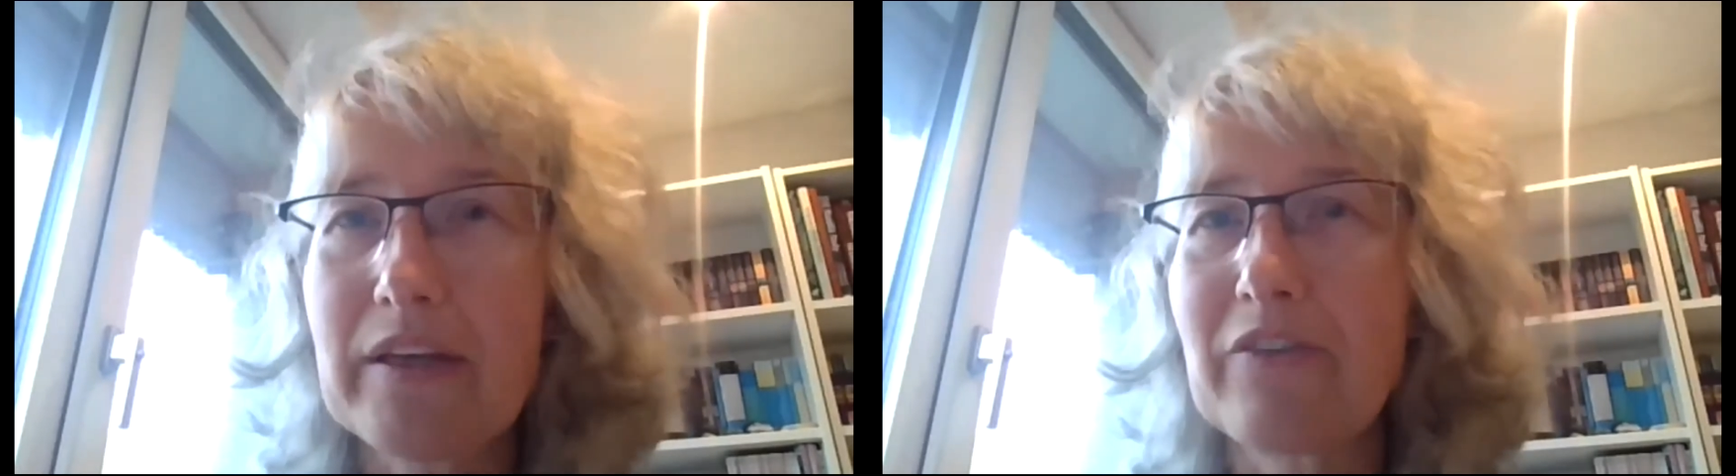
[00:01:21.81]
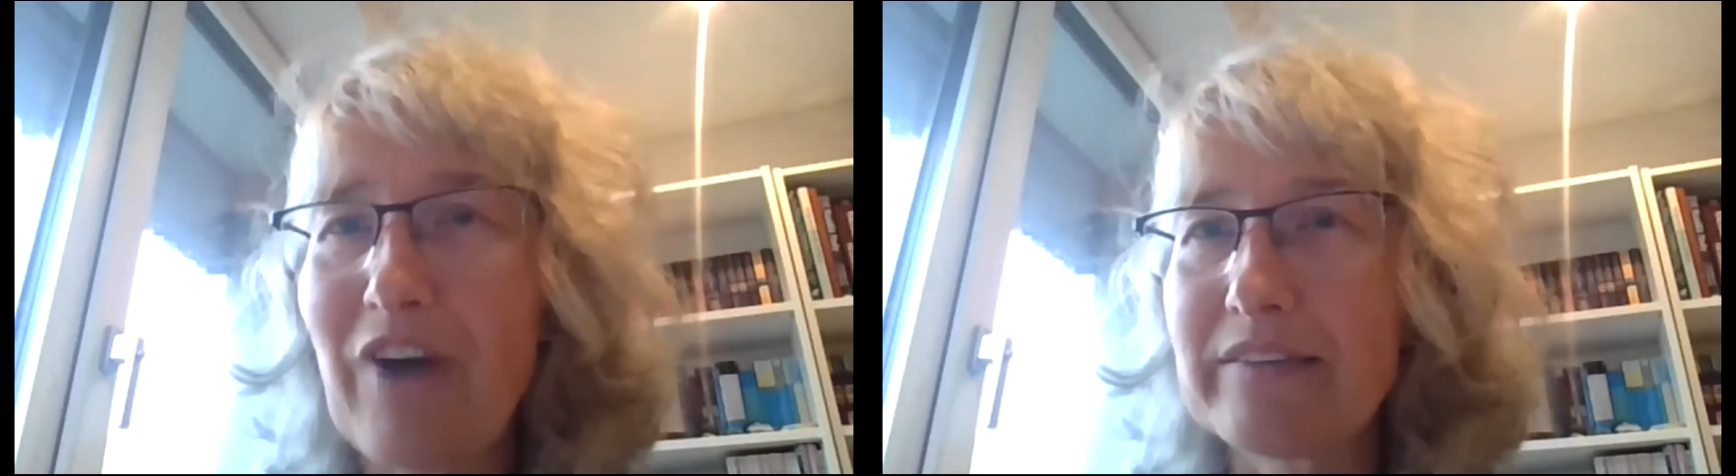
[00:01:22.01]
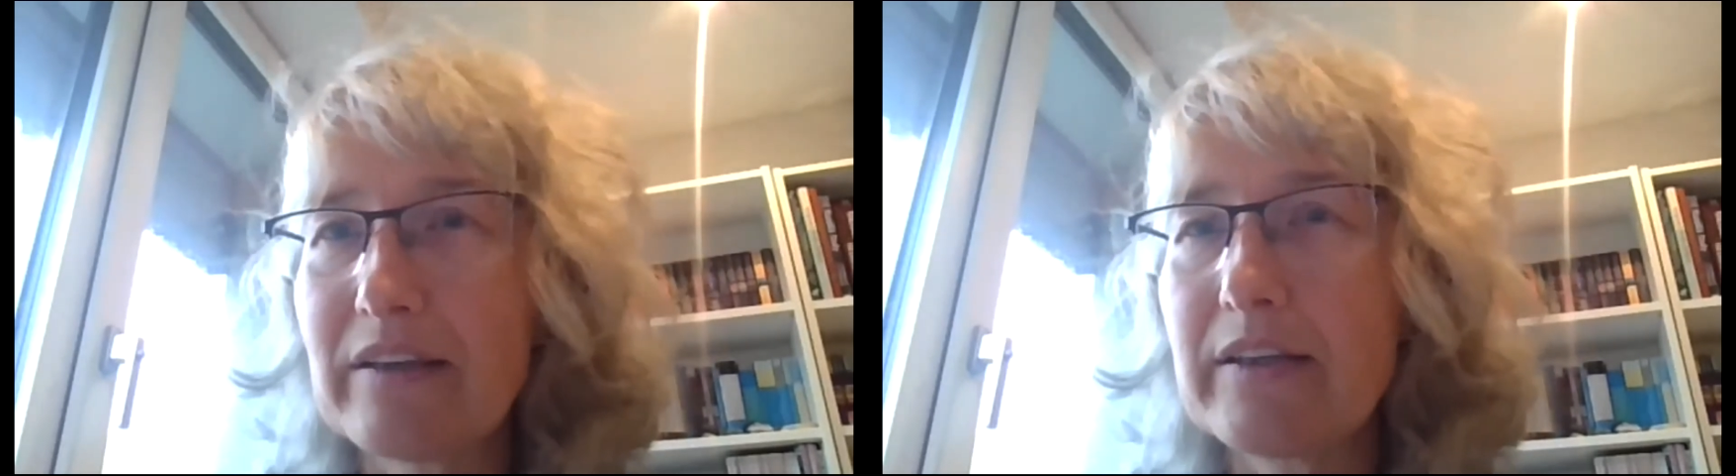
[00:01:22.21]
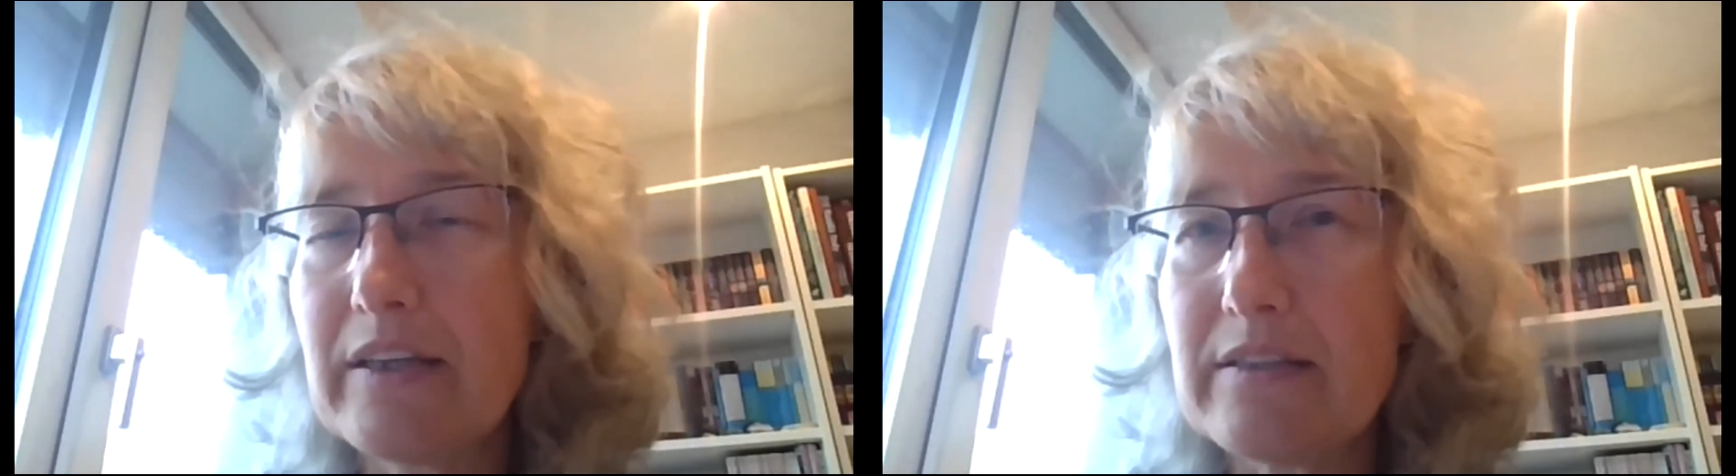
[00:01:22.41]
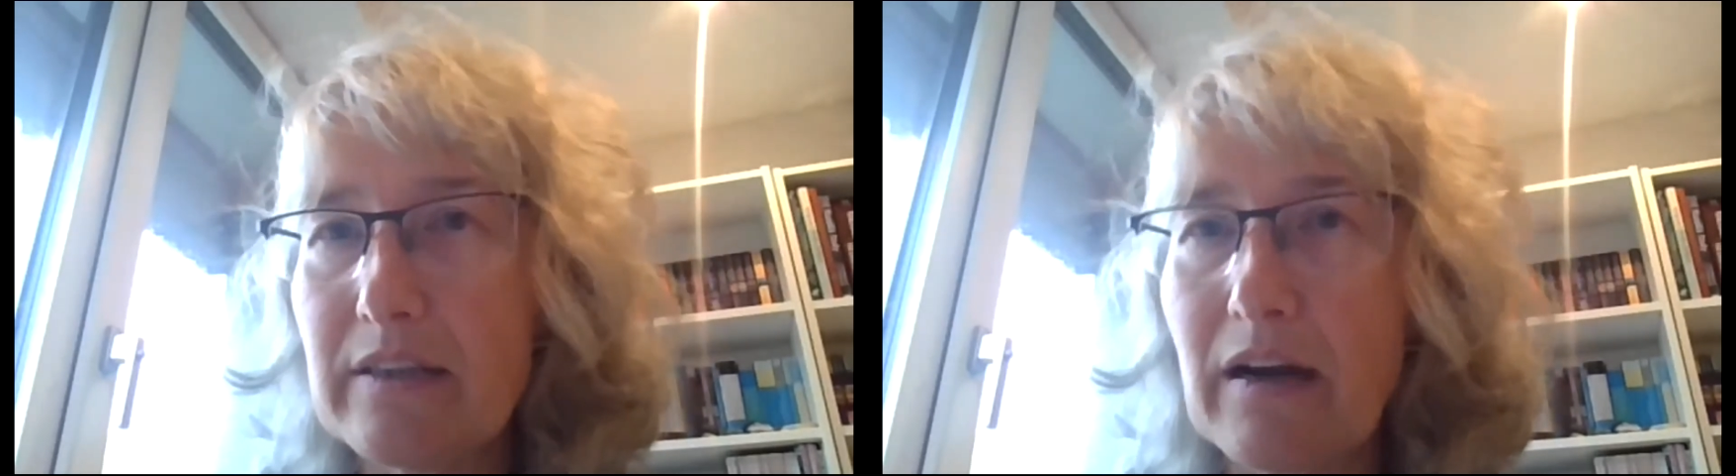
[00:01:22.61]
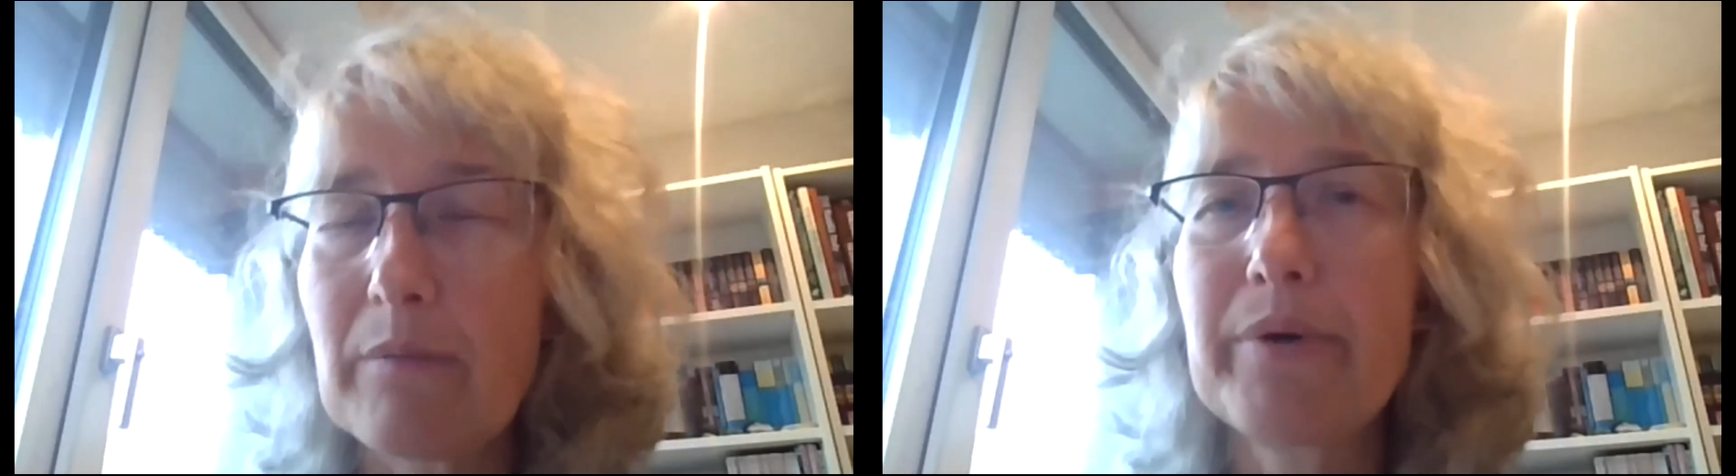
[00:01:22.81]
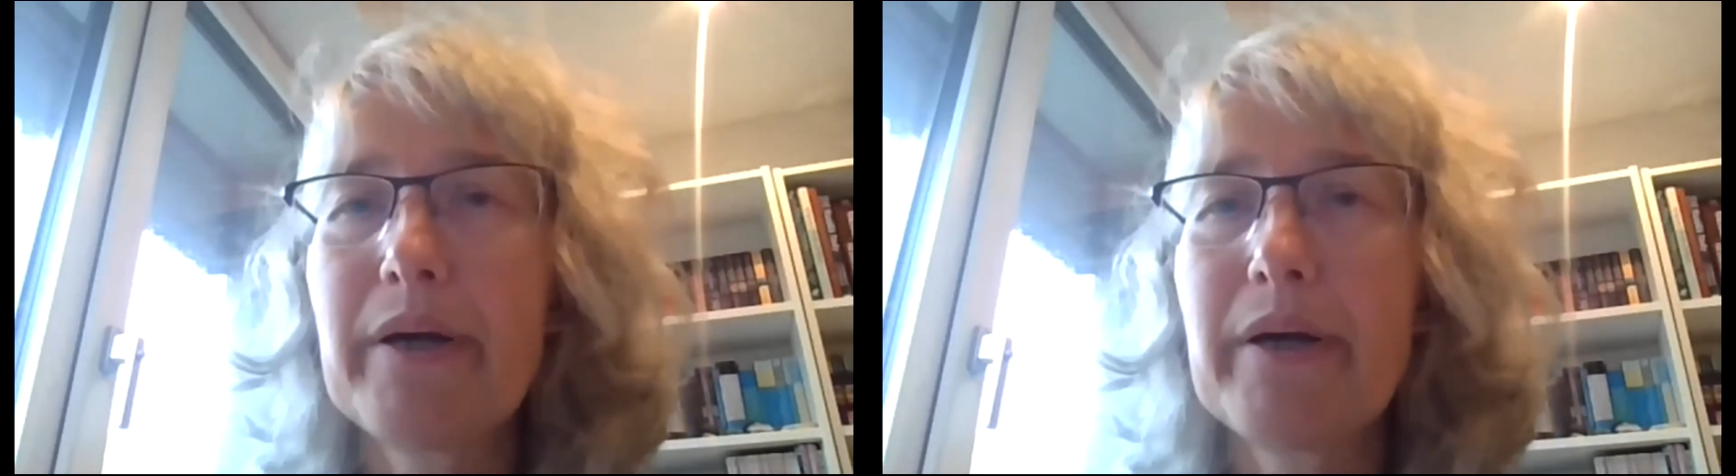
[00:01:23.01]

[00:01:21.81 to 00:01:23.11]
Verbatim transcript: than cranking the heating up.